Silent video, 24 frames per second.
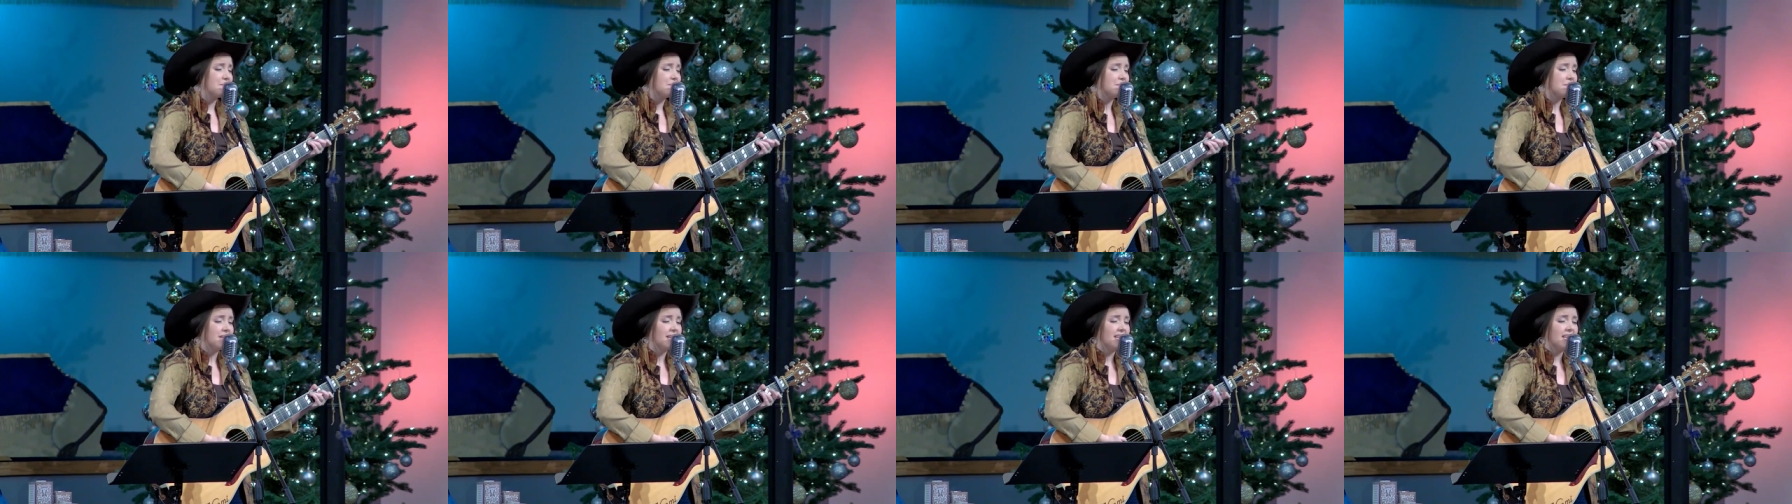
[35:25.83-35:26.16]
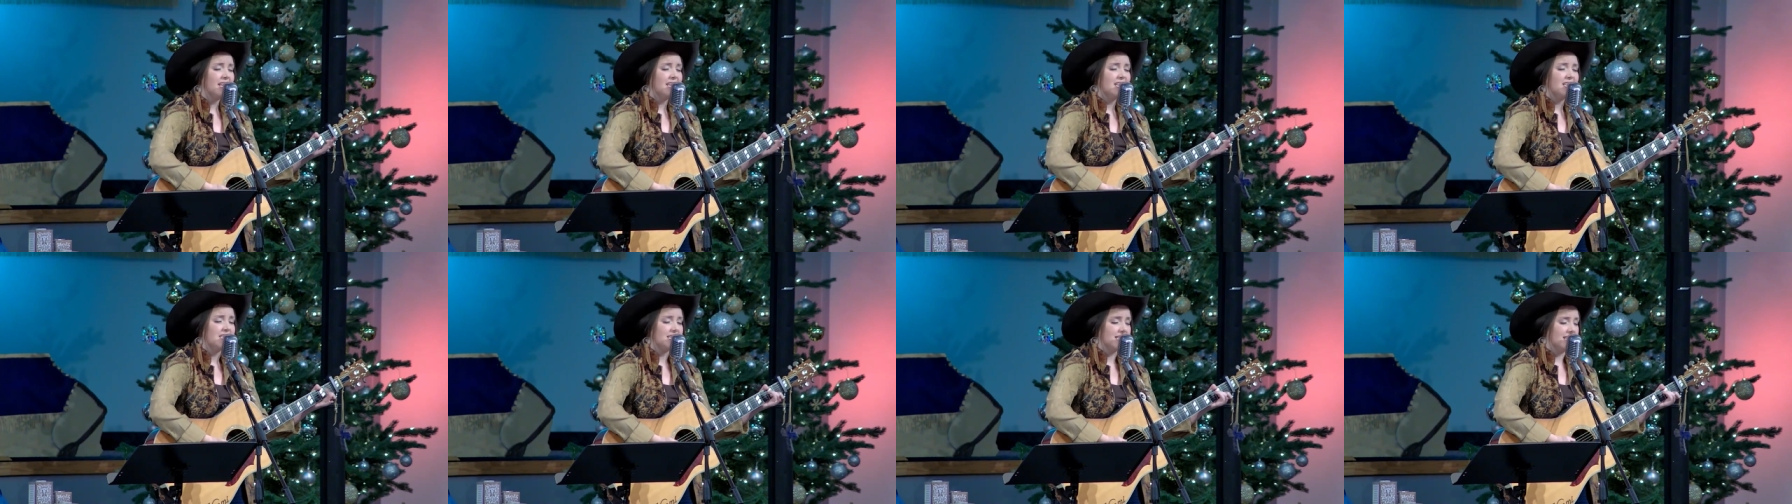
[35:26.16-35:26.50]
to
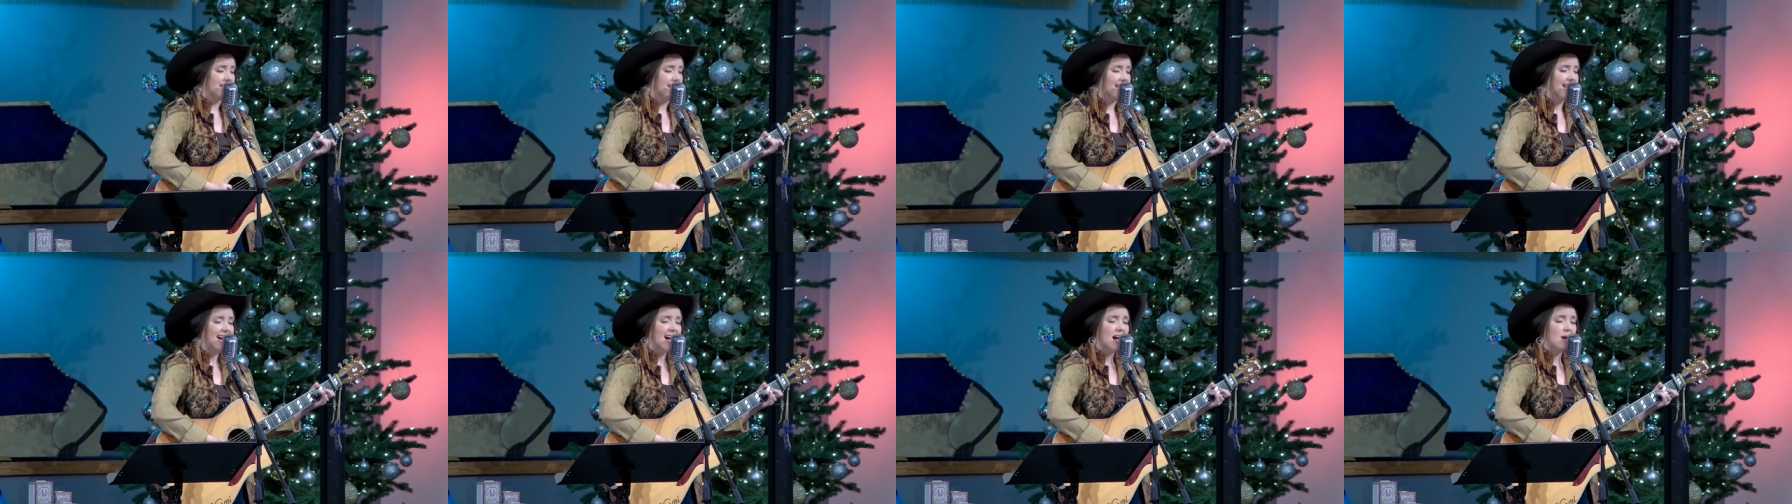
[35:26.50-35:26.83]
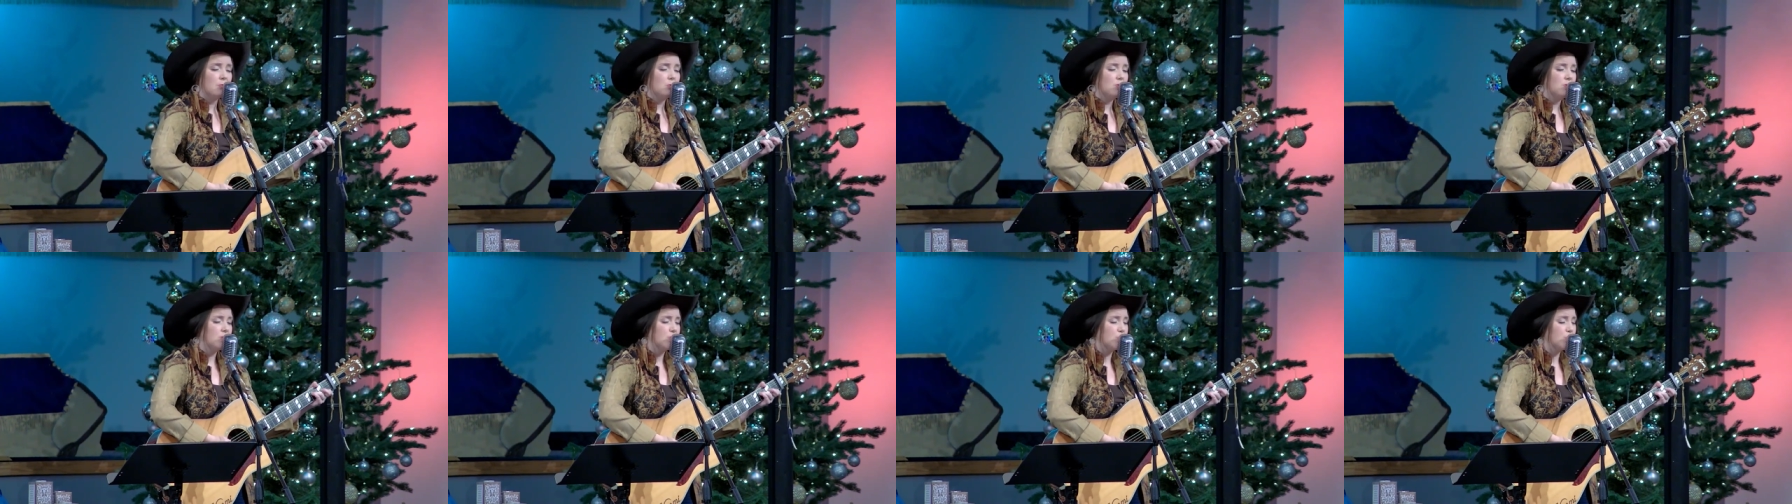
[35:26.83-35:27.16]
me till
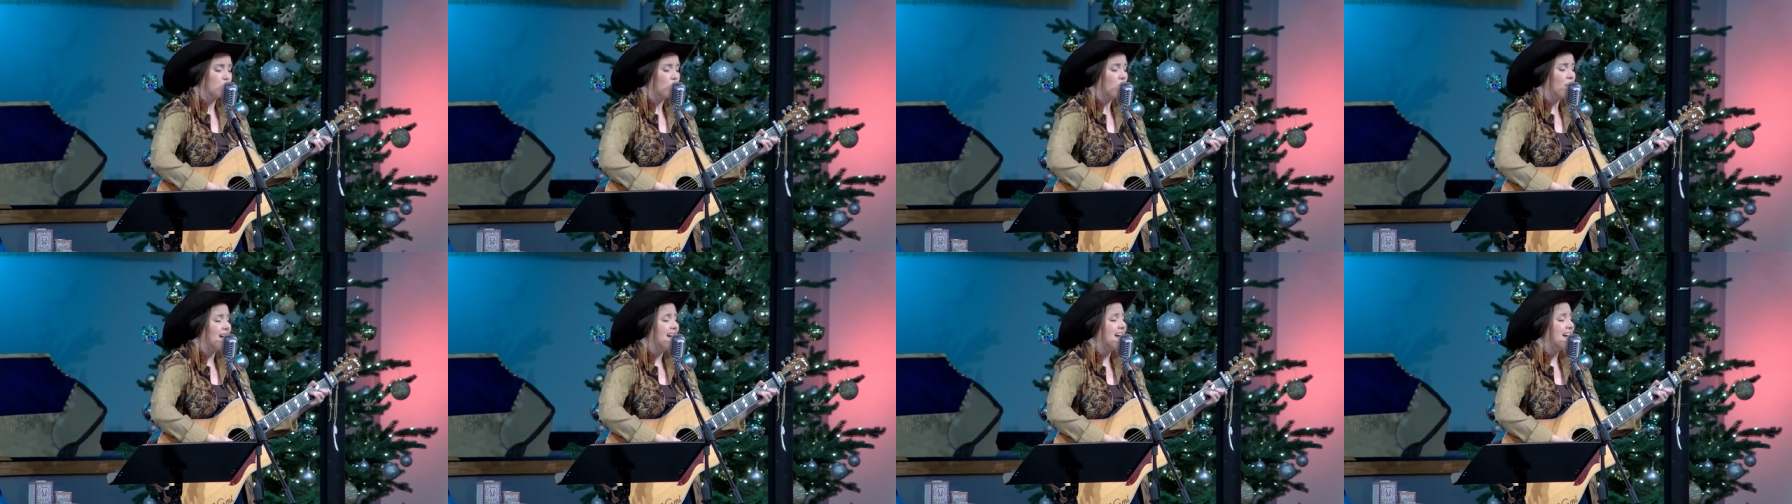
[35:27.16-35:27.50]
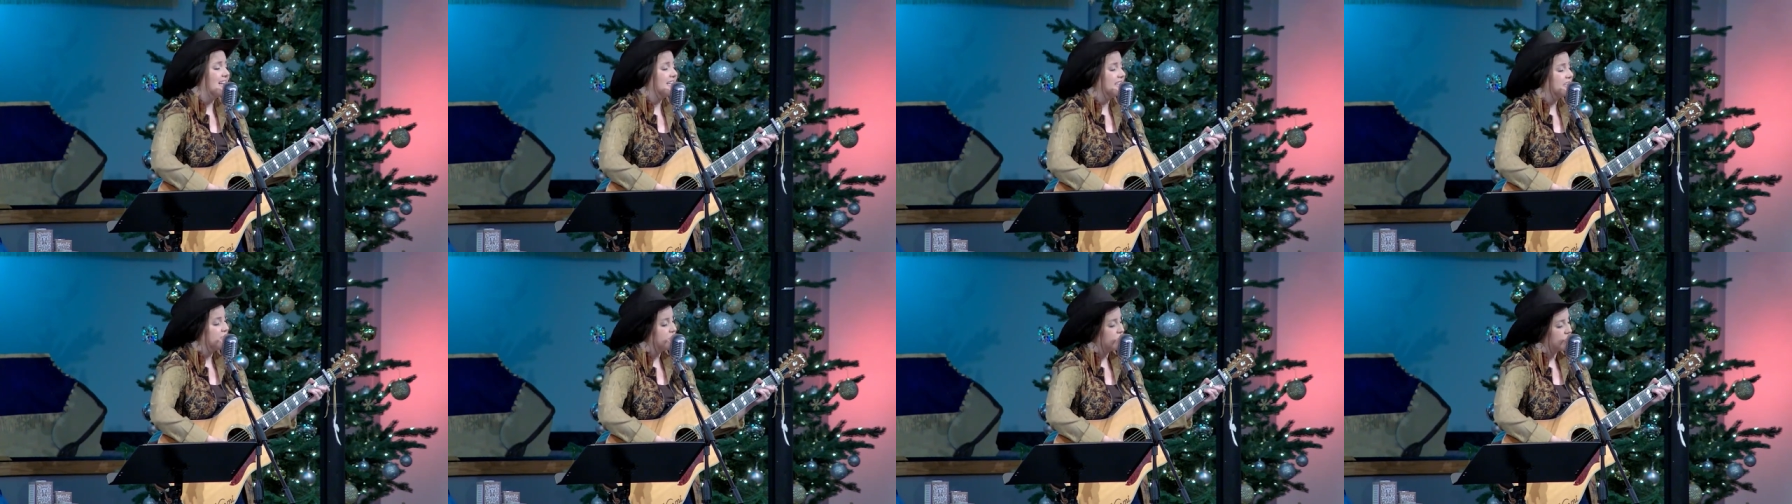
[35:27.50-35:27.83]
I was
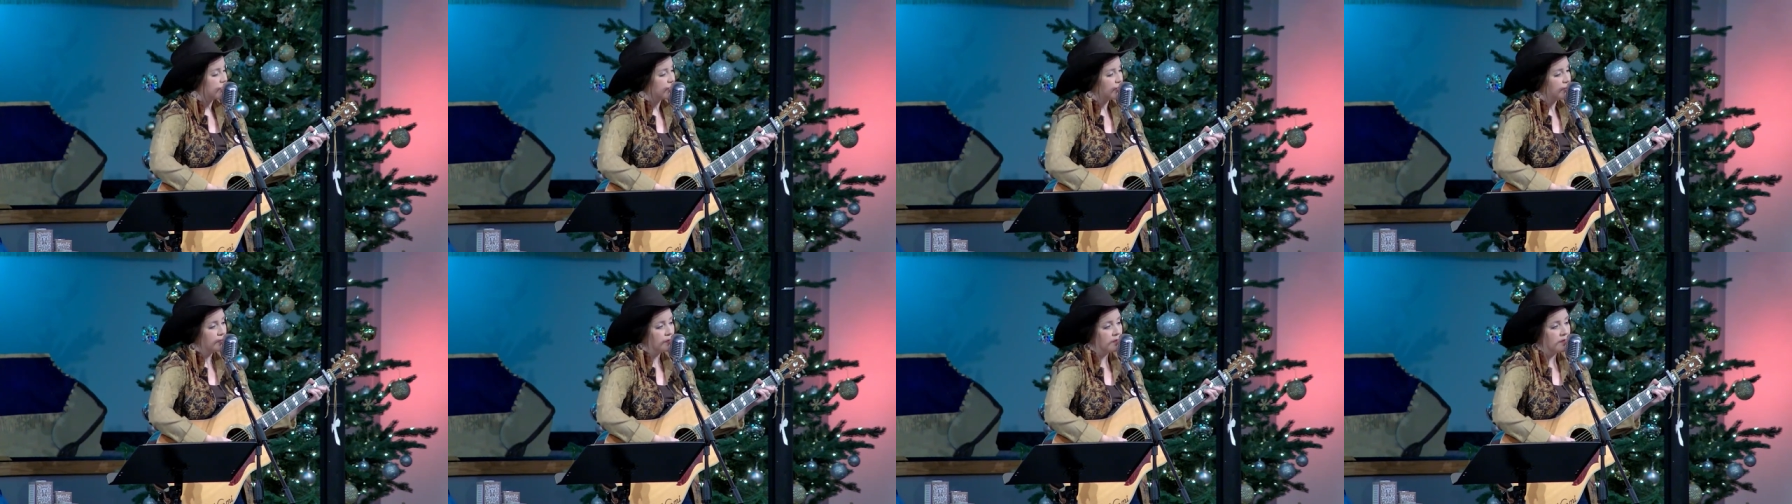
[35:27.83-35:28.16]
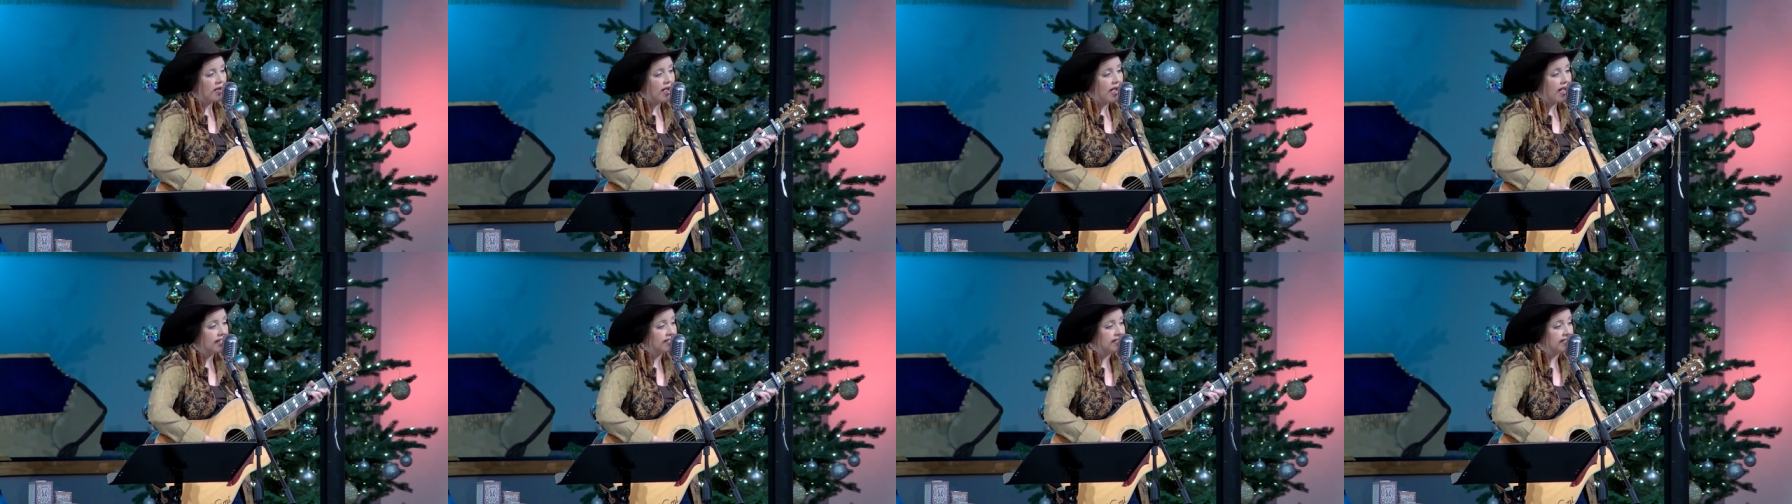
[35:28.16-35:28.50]
well into
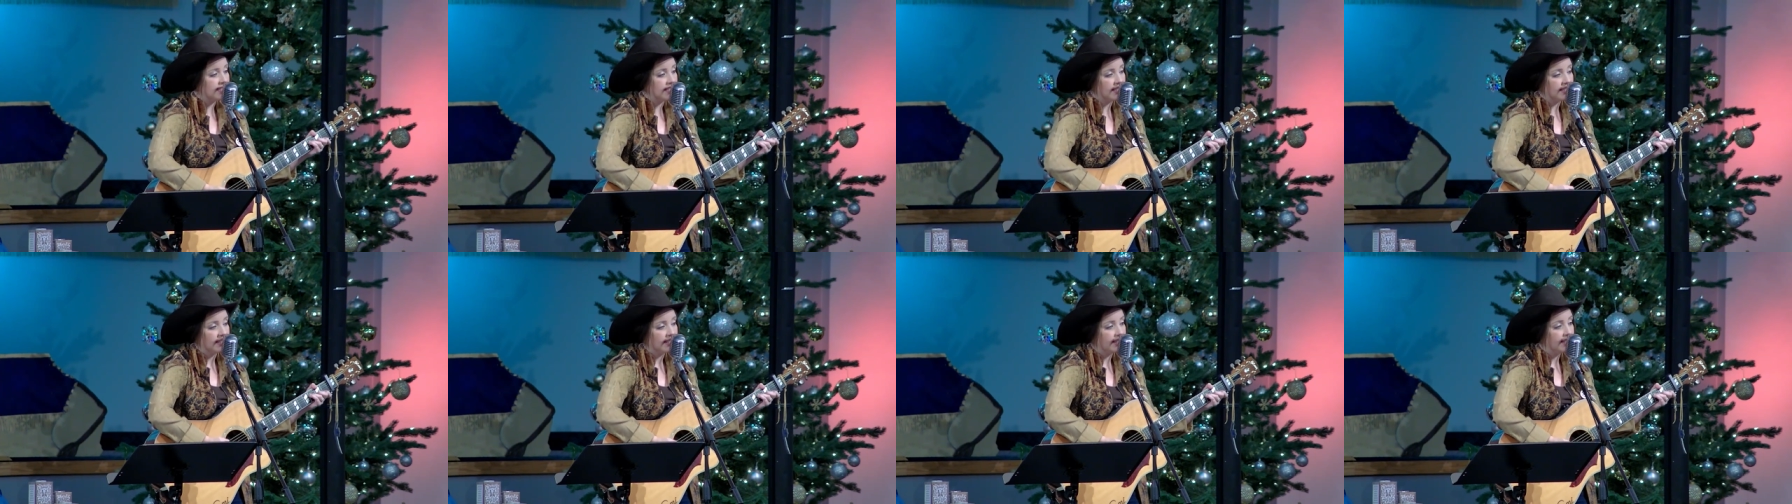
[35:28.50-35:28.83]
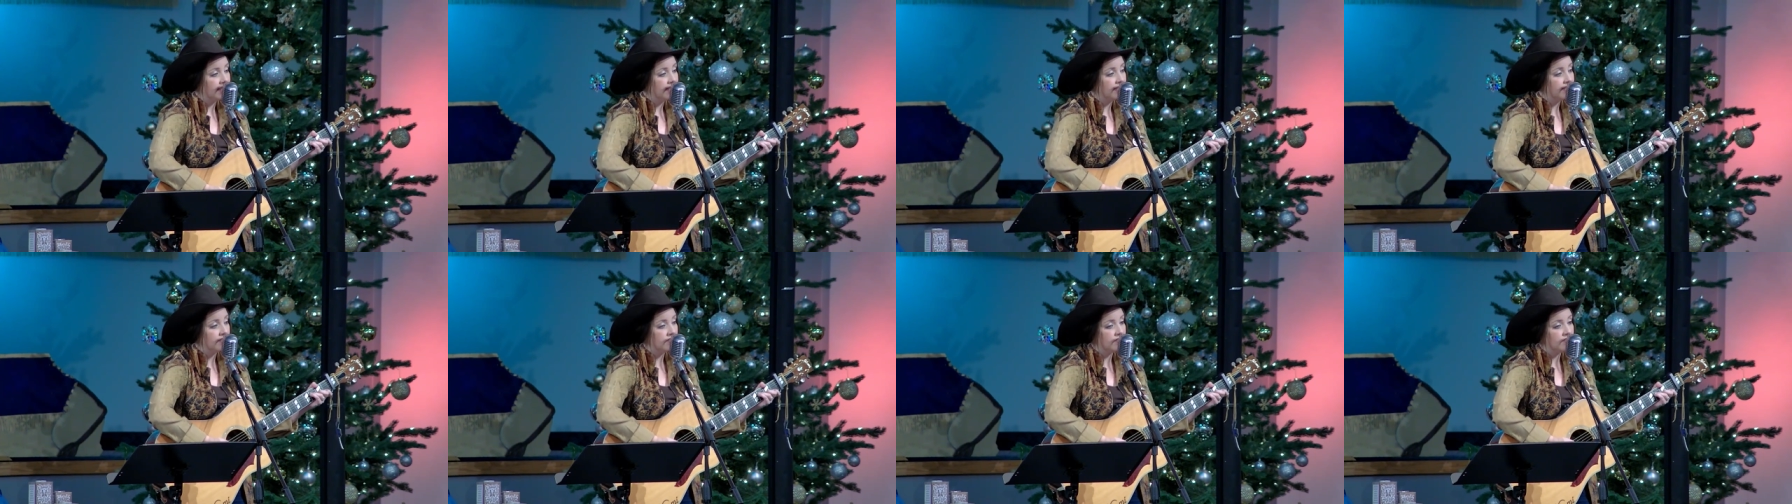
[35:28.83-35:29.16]
my
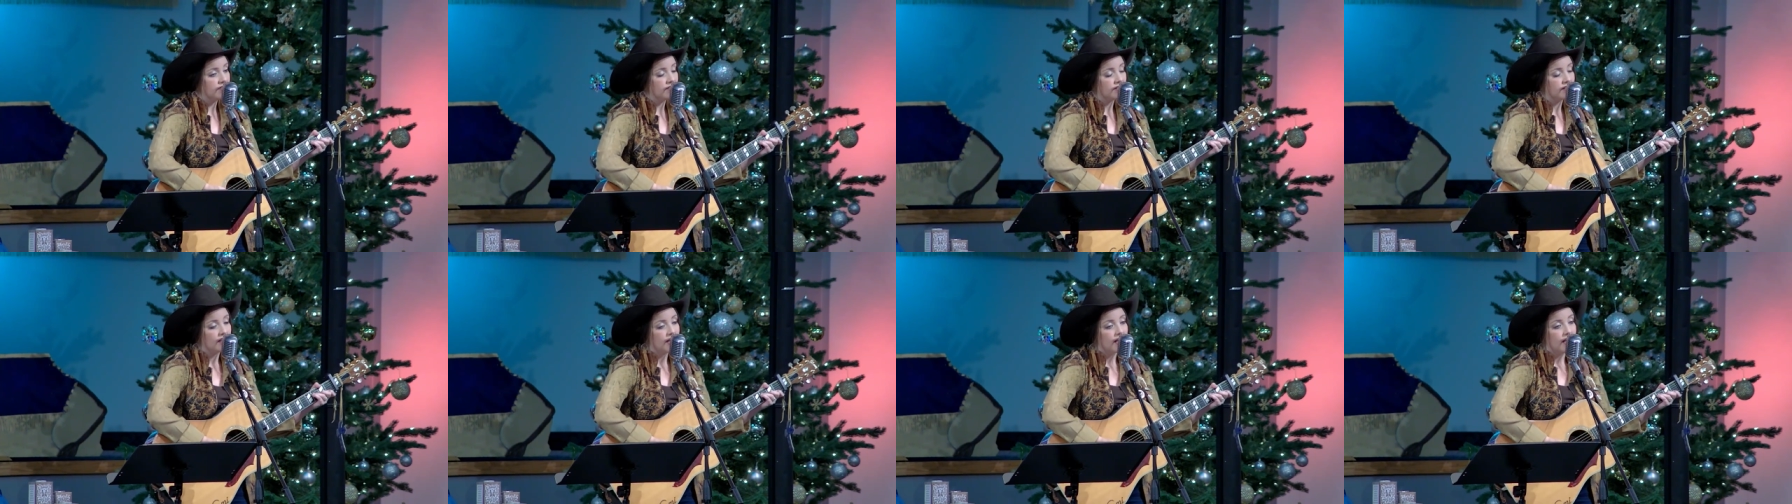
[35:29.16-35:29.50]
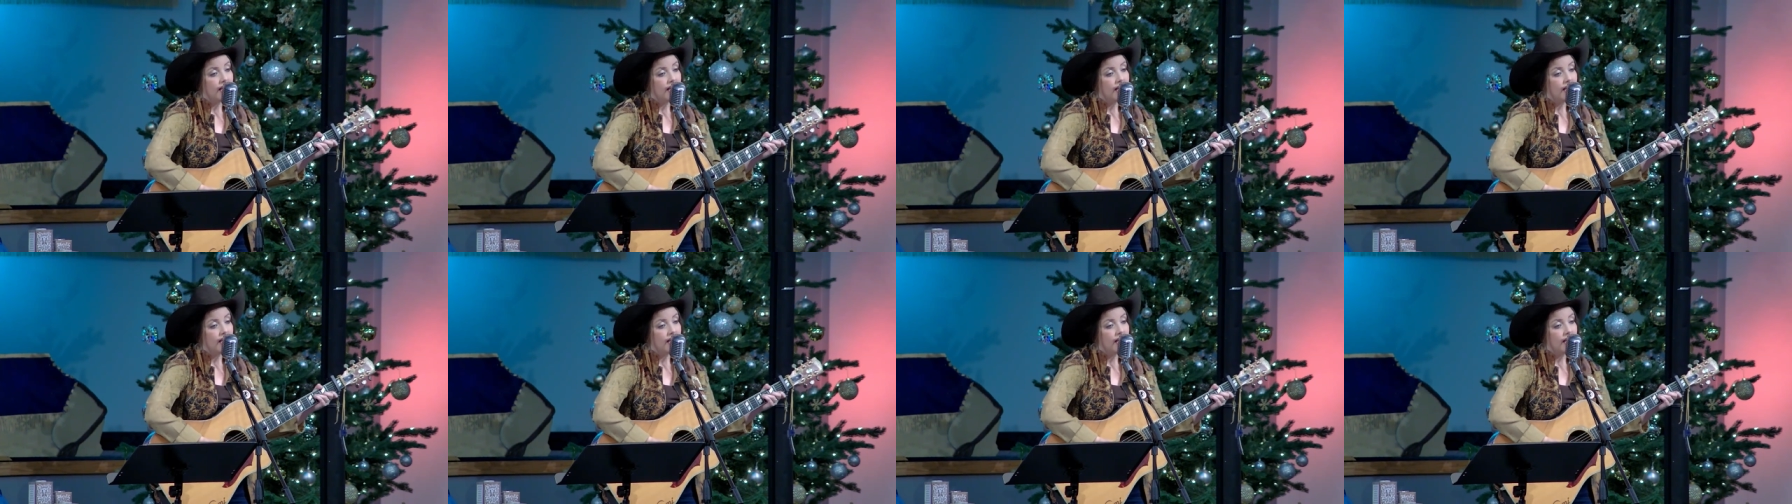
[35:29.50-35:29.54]
teens.